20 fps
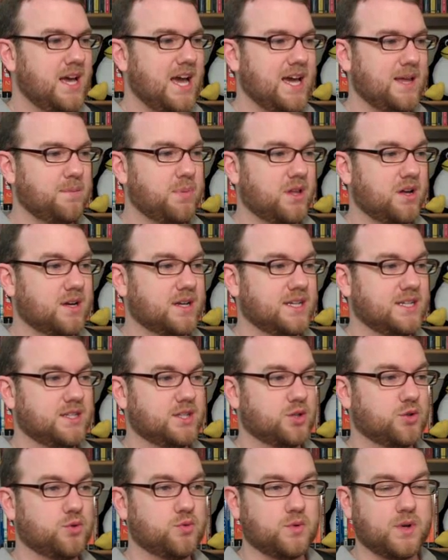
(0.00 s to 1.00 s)
Adblock
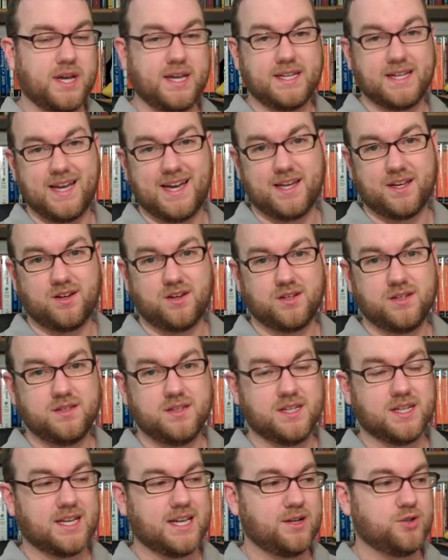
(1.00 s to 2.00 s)
is a great
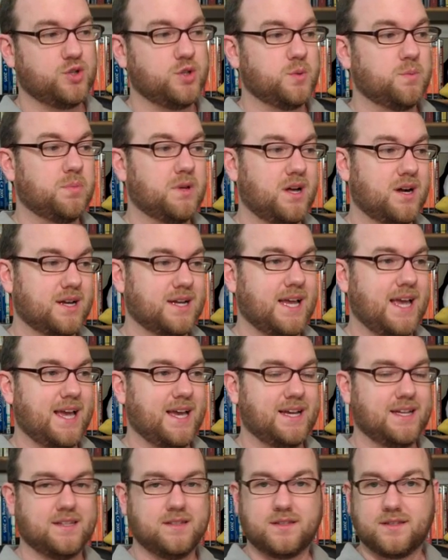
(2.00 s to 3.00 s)
add-on. It allows you to block
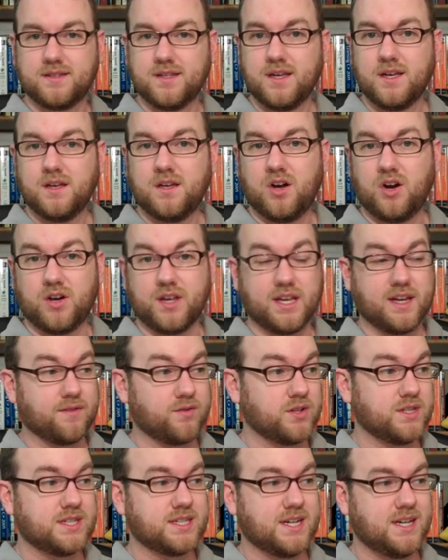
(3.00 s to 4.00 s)
ads on
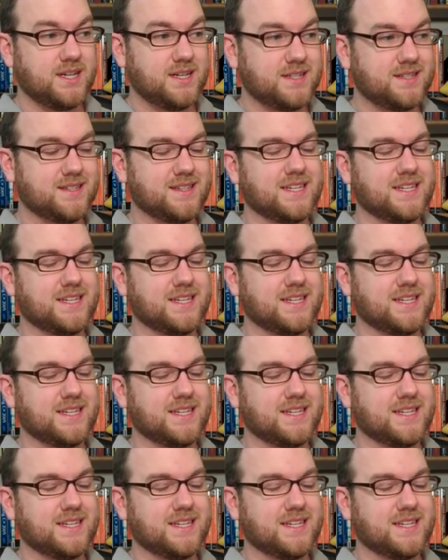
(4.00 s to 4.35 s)
every site.